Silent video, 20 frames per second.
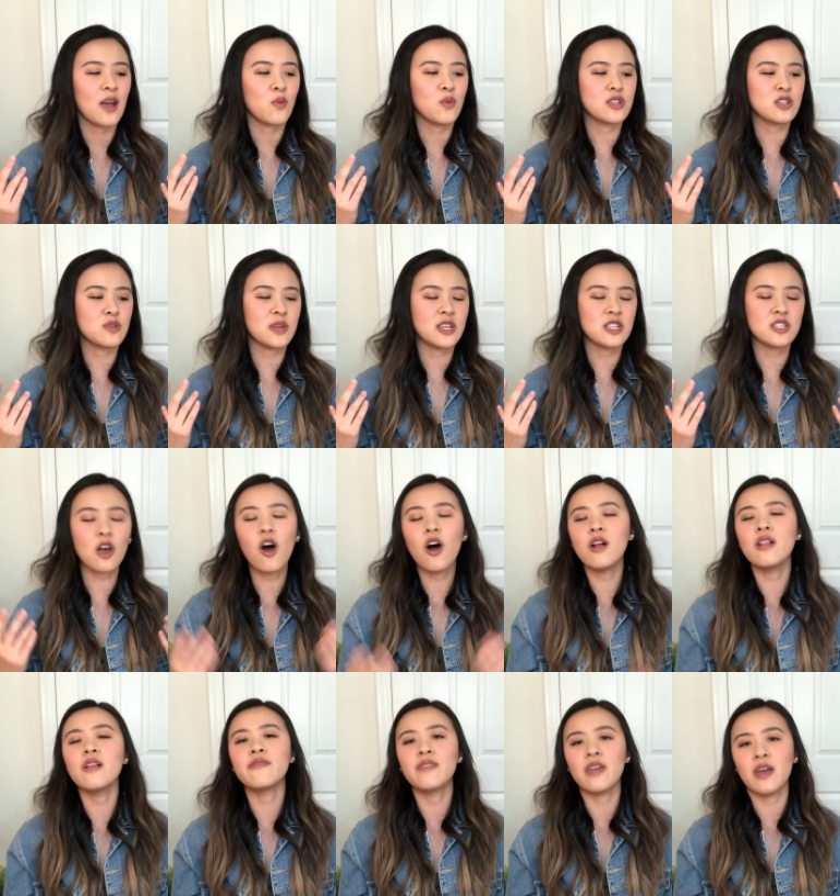which means
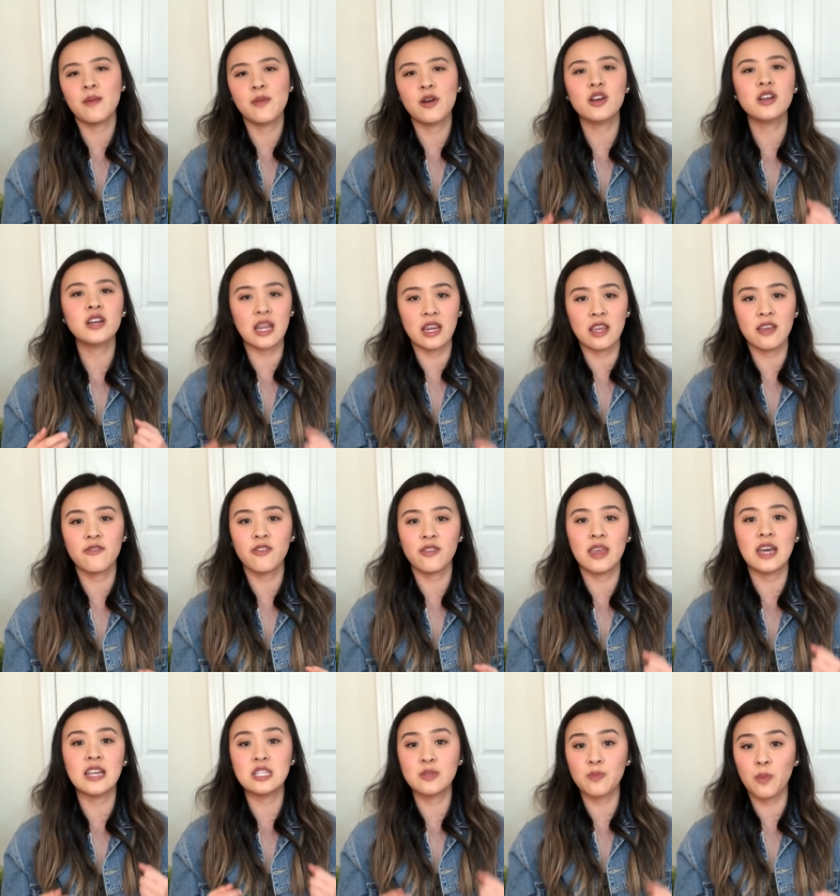all of them are gunning for
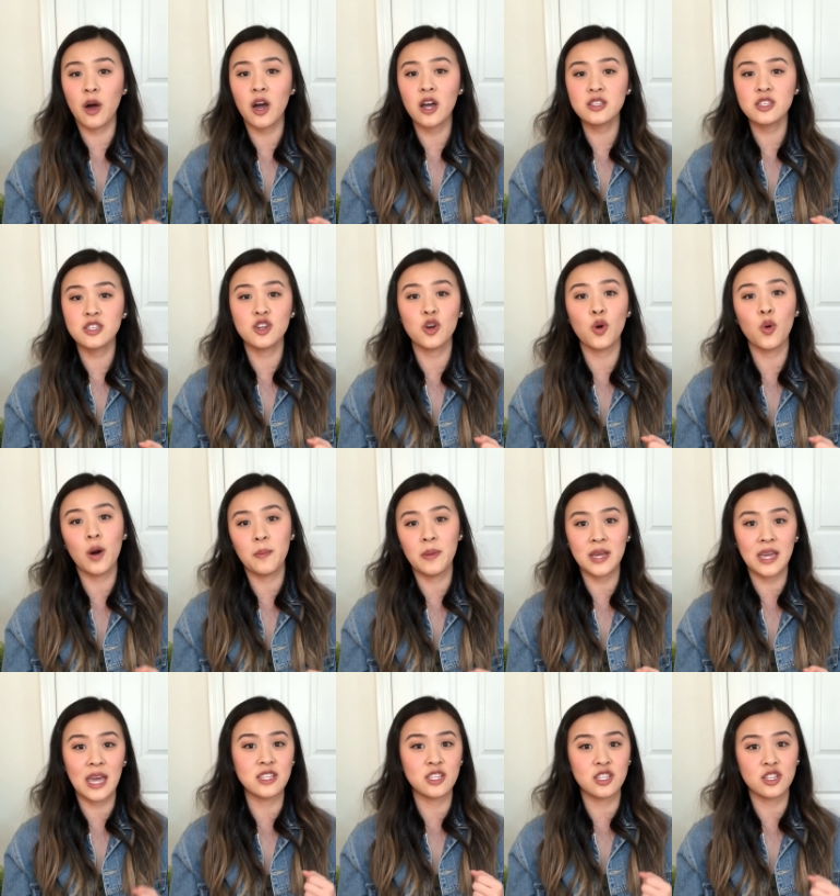that spot to go up
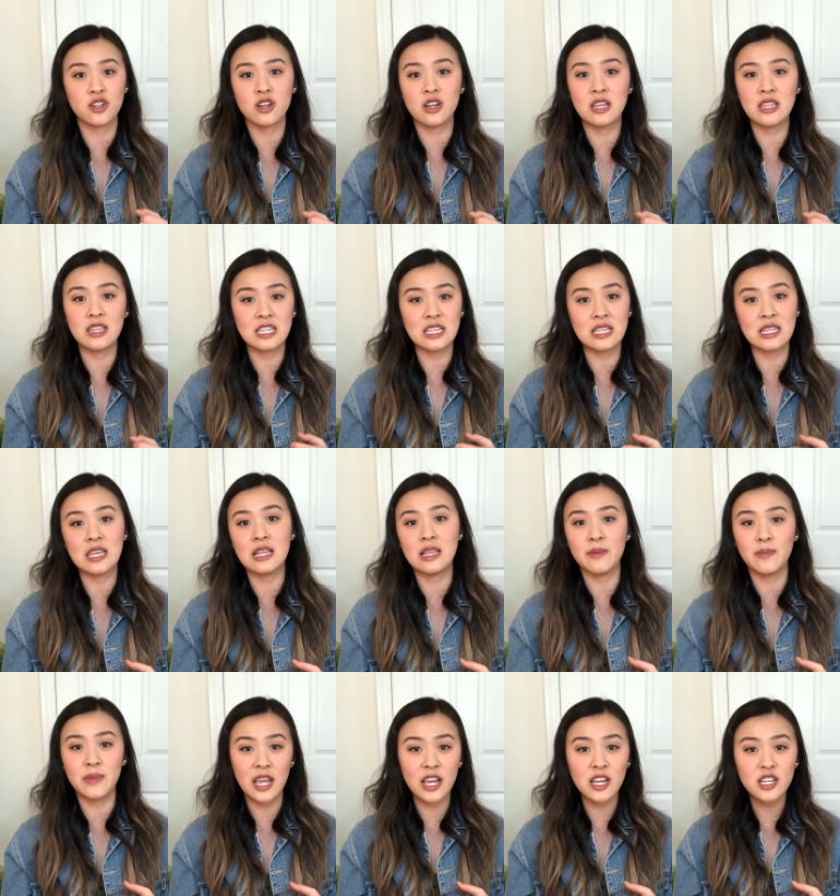against her into the
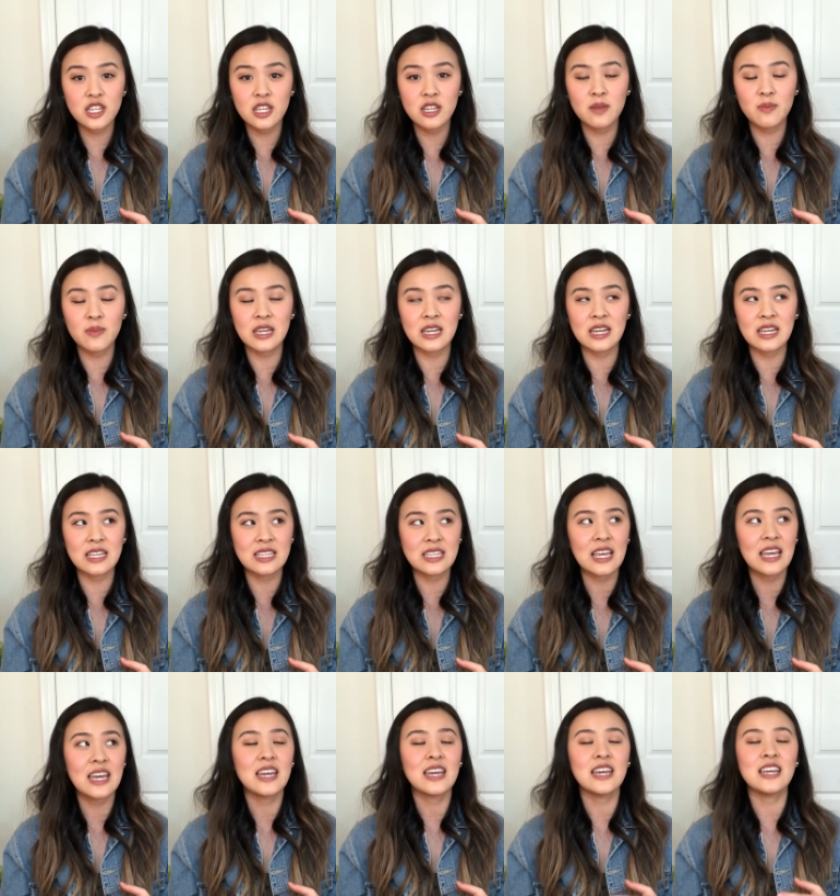elimination, because
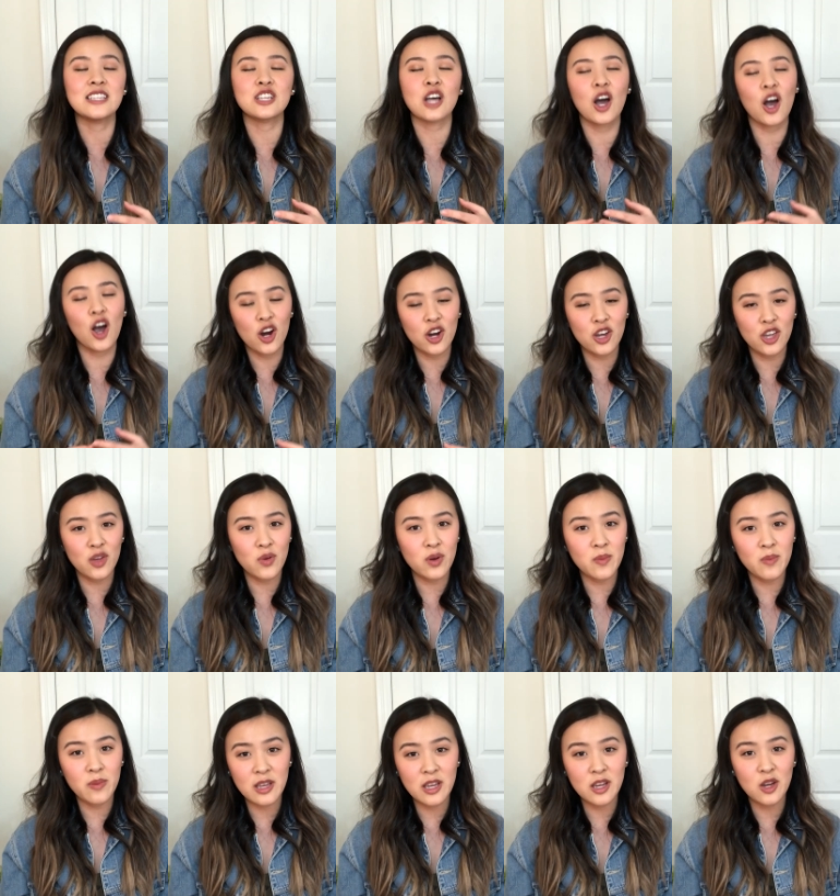it's
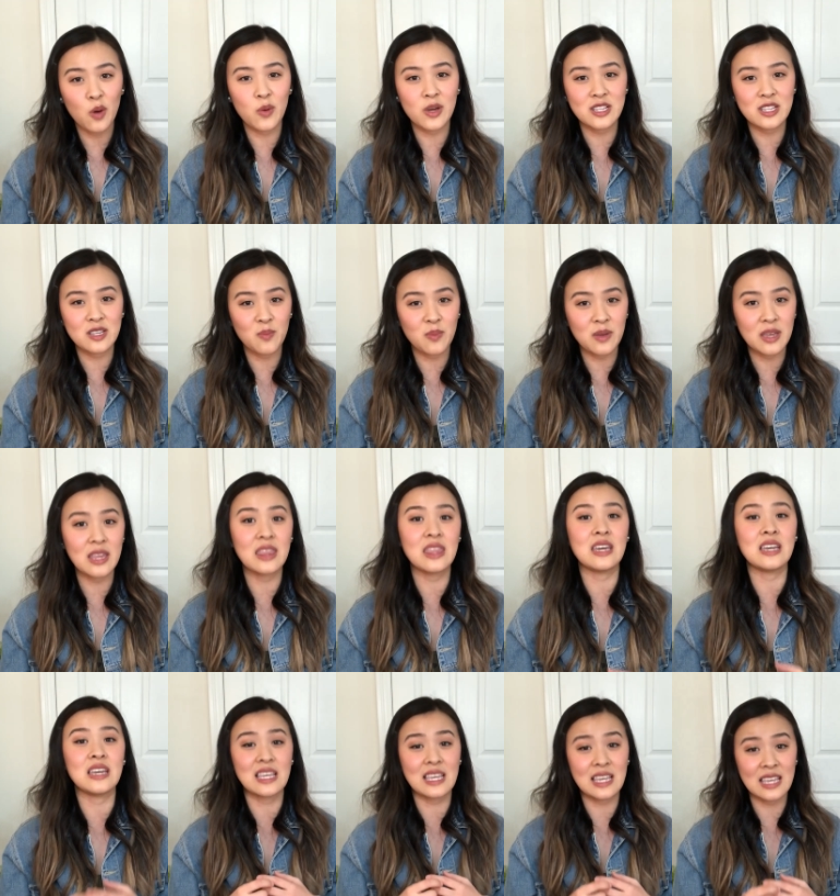arguably going to be
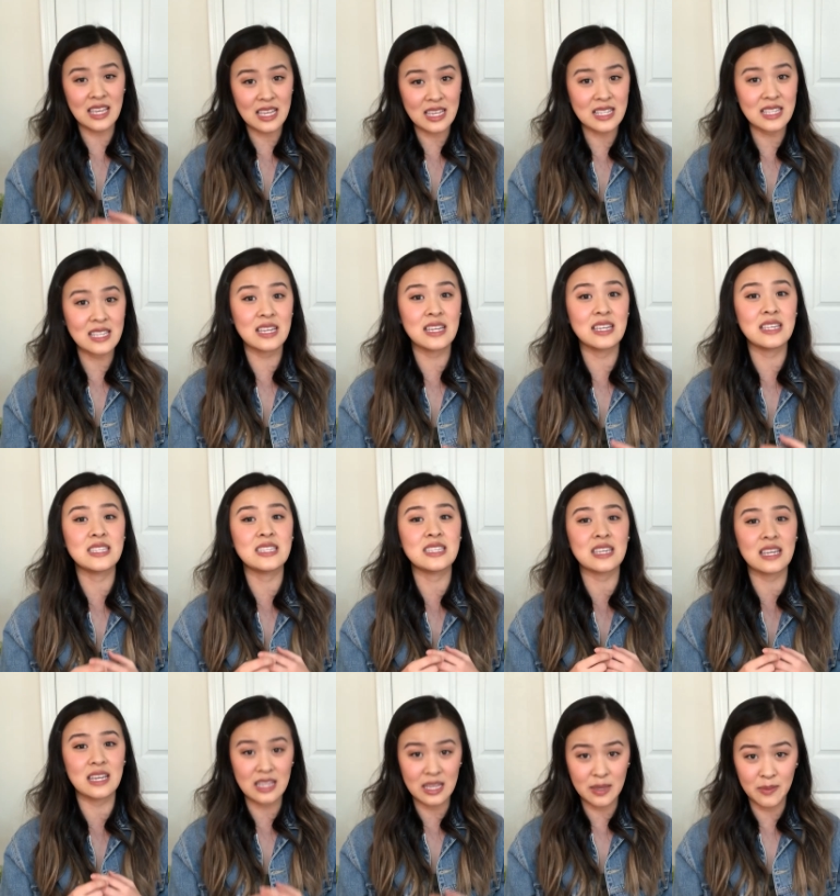the easiest
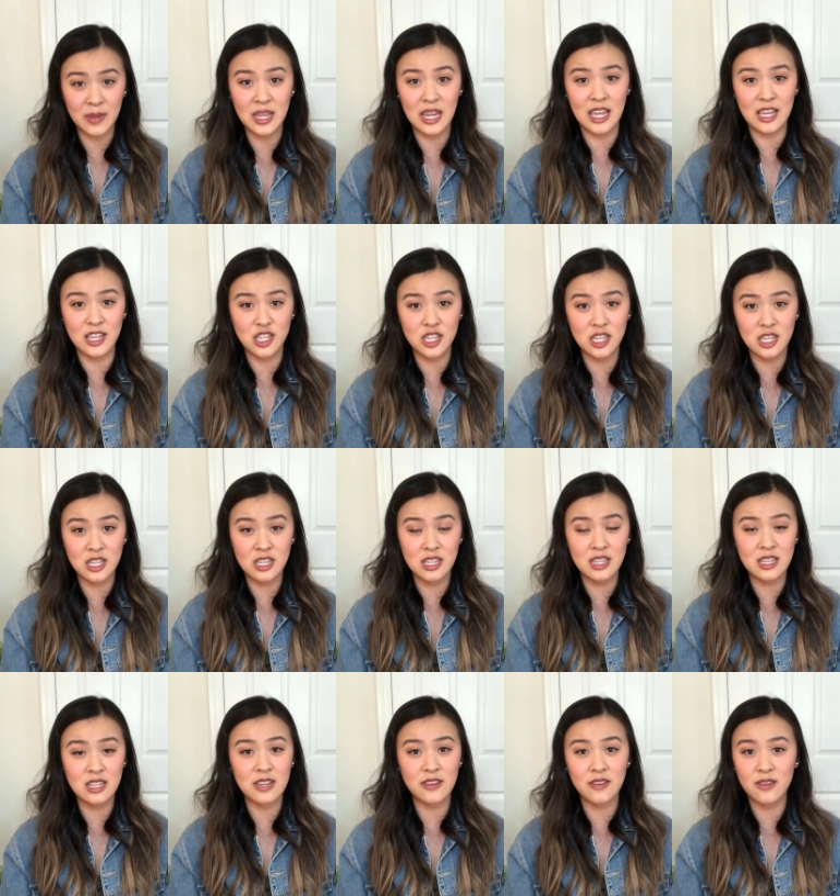
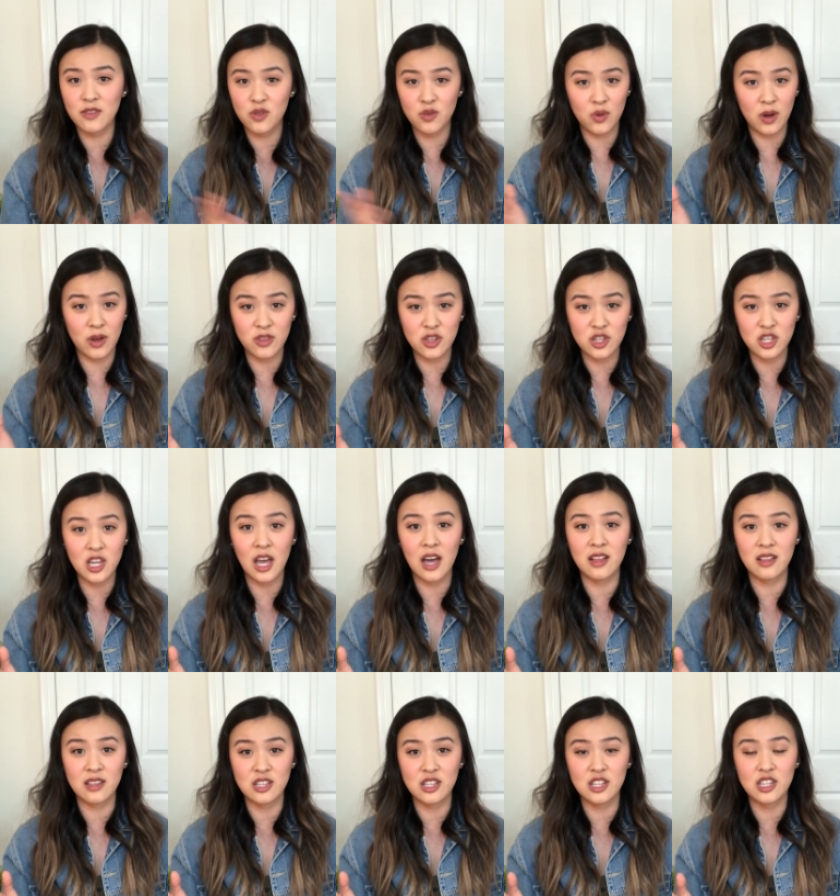elimination throughout the
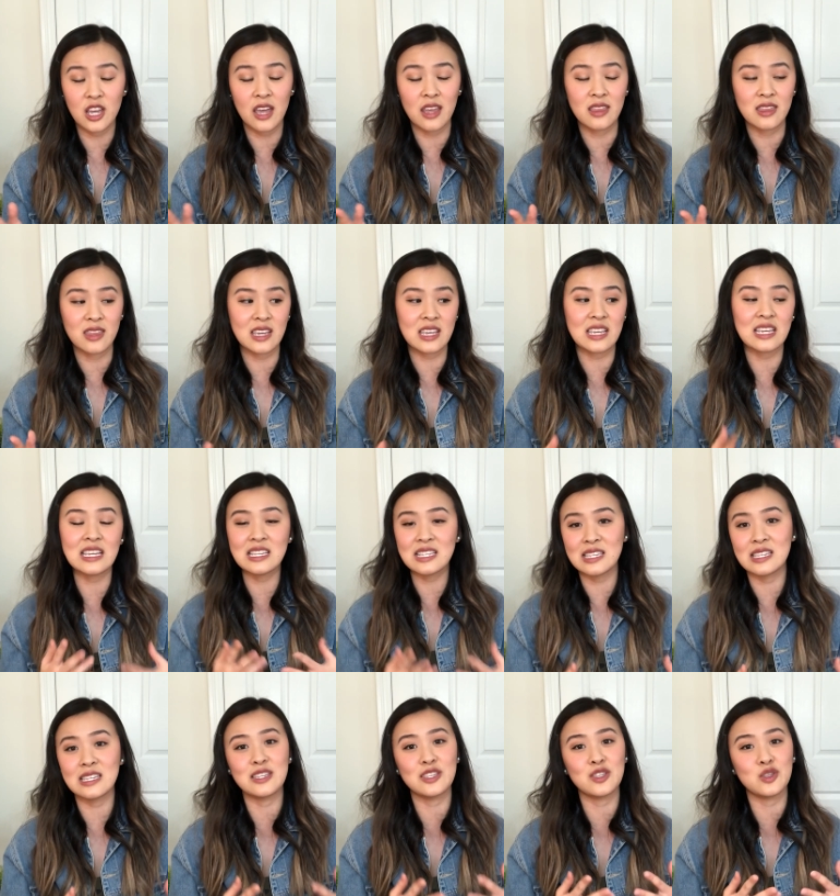challenge and the
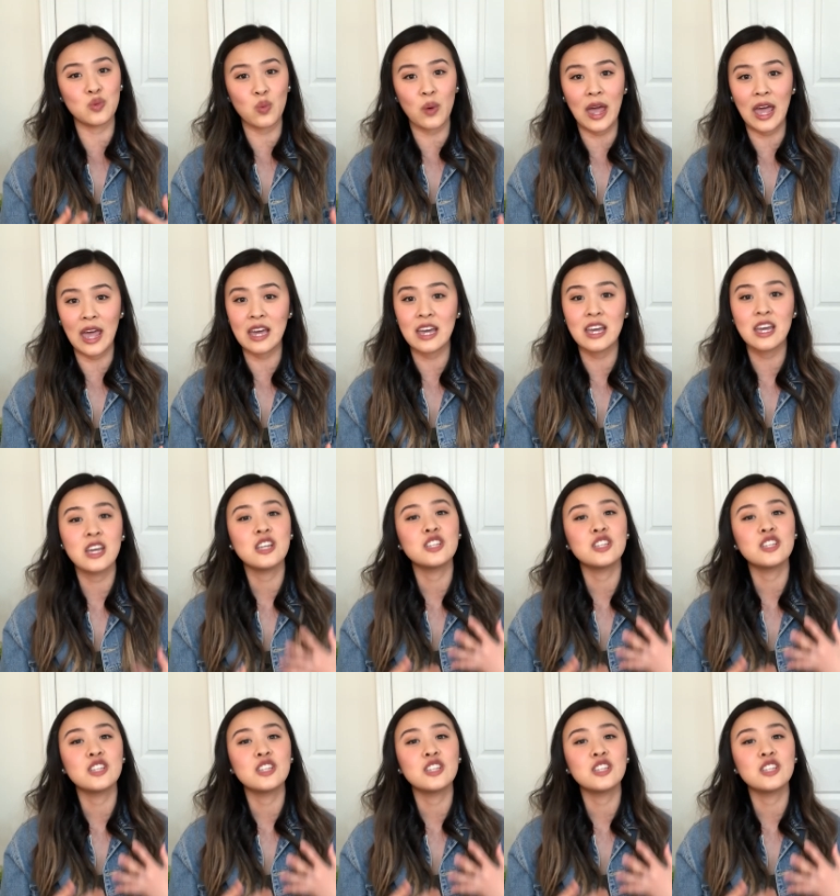easiest way